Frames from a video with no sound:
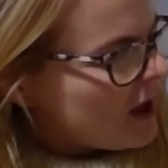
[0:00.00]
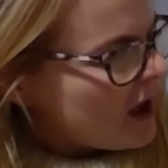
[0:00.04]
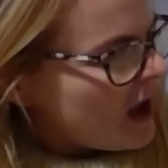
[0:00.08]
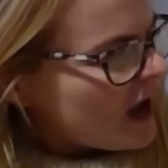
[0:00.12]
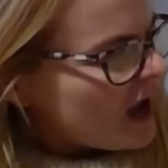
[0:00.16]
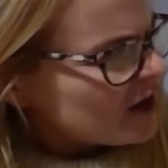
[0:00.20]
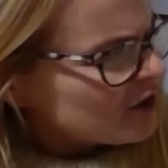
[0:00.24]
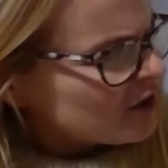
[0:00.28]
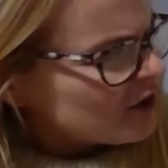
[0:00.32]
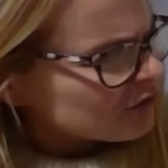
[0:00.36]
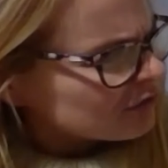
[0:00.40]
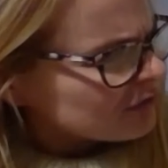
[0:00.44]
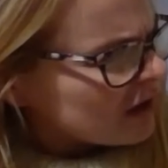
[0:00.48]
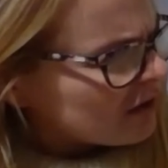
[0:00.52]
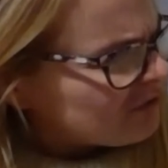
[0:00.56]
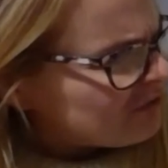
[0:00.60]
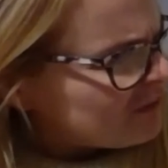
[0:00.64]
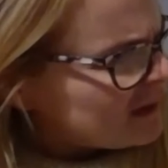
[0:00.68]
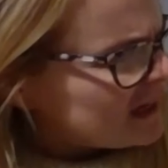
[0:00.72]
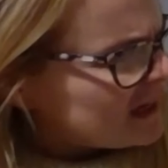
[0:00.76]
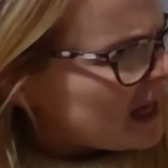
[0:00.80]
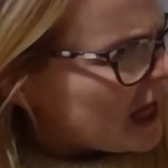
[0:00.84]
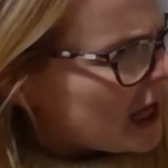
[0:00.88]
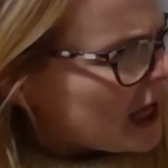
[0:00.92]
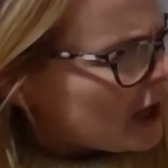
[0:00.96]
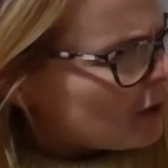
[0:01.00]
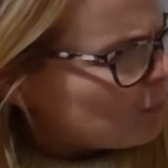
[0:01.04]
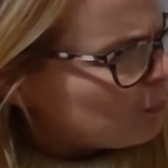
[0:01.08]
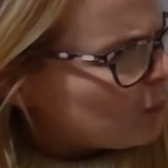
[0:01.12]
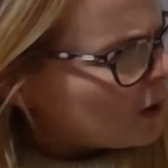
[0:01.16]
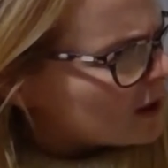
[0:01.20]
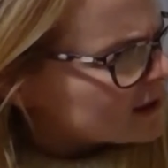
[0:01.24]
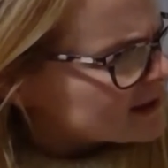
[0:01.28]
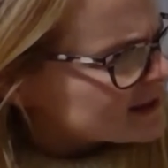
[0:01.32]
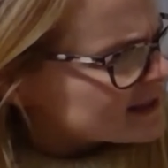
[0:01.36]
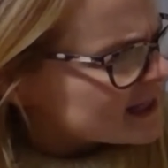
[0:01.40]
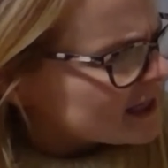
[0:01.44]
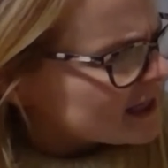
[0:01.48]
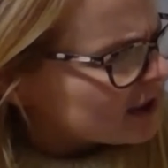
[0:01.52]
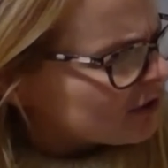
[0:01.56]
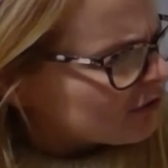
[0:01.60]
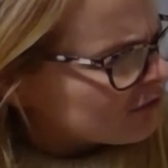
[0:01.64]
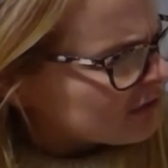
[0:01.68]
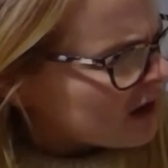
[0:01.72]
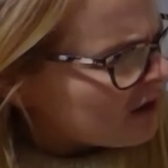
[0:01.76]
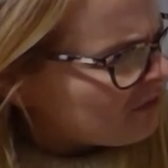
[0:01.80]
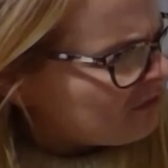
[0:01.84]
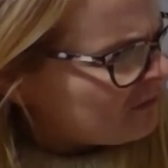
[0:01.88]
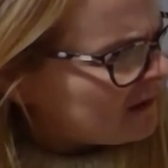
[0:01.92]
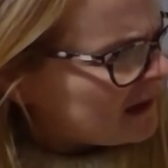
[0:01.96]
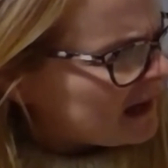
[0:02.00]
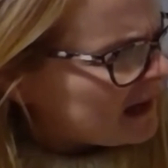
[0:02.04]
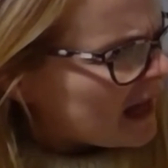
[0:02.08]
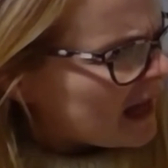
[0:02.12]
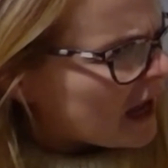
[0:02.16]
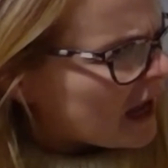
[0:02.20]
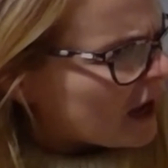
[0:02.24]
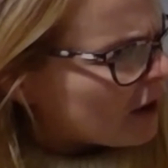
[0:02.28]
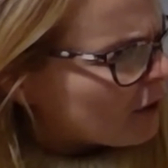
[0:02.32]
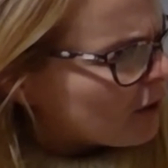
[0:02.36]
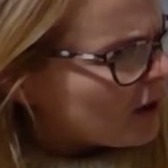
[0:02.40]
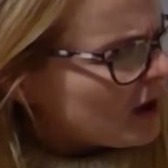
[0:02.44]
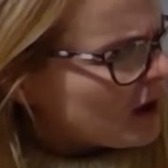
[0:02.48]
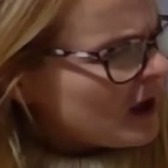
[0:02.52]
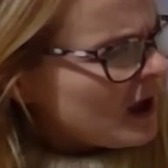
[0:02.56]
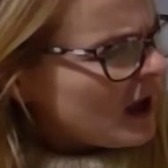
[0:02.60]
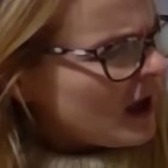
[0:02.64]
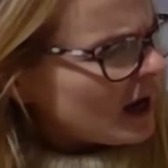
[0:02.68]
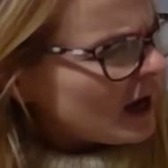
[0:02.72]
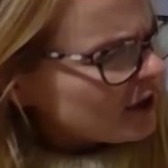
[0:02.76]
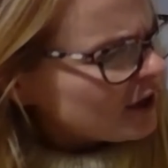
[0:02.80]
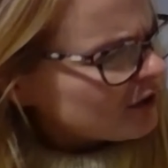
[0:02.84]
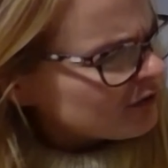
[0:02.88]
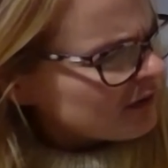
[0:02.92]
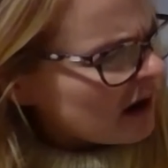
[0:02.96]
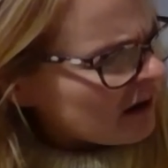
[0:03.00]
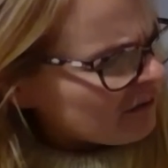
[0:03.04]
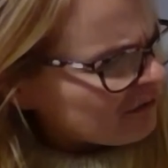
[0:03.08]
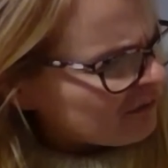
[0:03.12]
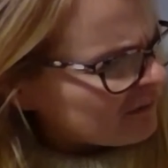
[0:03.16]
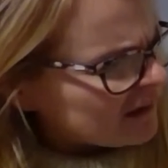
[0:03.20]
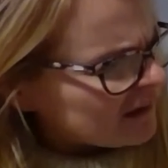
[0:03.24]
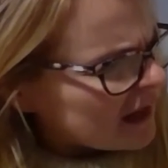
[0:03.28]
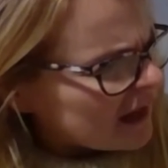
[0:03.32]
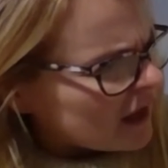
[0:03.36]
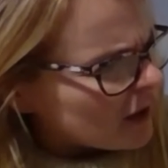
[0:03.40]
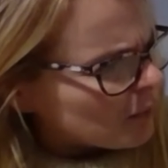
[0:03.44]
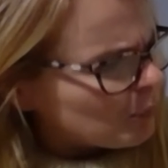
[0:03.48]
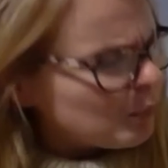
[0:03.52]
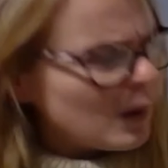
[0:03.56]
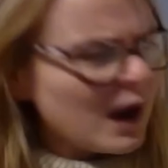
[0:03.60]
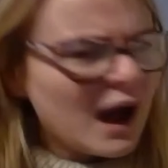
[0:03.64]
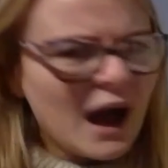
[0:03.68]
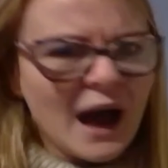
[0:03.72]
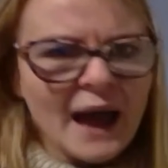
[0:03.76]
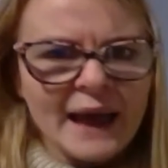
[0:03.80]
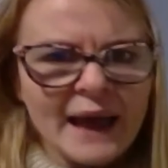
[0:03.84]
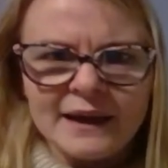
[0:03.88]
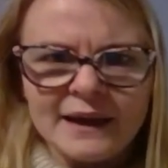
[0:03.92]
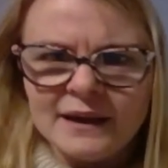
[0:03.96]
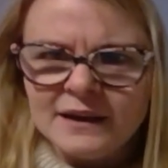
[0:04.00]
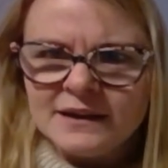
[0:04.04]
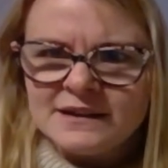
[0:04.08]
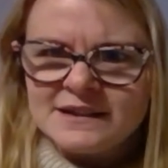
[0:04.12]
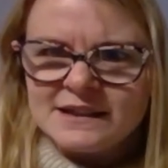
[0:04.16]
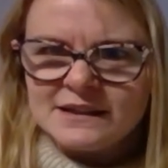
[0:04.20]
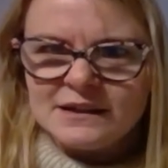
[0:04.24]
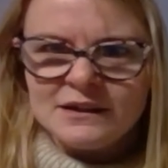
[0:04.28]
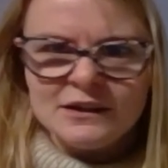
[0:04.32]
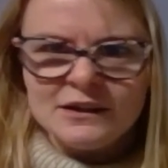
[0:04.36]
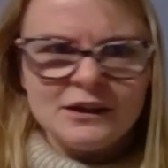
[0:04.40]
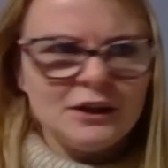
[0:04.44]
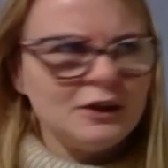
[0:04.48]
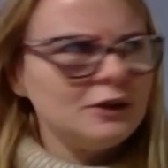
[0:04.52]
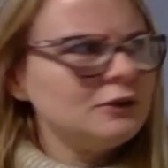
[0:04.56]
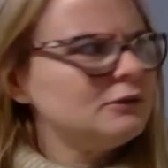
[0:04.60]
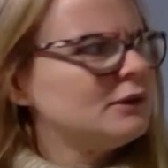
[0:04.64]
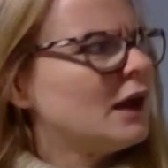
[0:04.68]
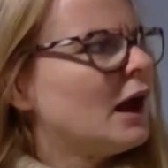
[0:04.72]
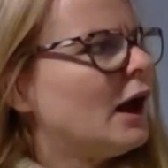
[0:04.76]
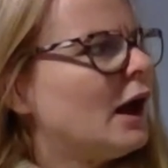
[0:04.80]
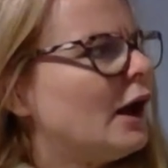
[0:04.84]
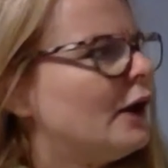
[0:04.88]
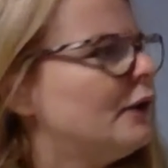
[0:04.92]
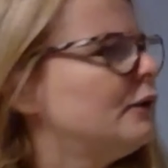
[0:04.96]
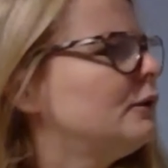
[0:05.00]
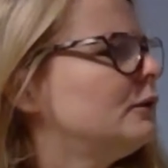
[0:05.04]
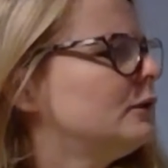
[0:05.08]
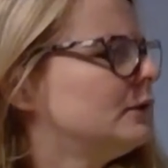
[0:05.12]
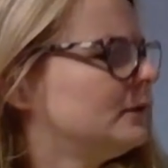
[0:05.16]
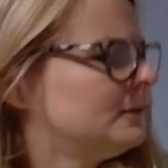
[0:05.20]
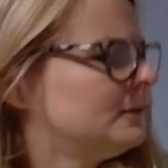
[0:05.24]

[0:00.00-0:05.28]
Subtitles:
A Gruffalo? What's a Gruffalo? A Gruffalo? Why, didn't you know?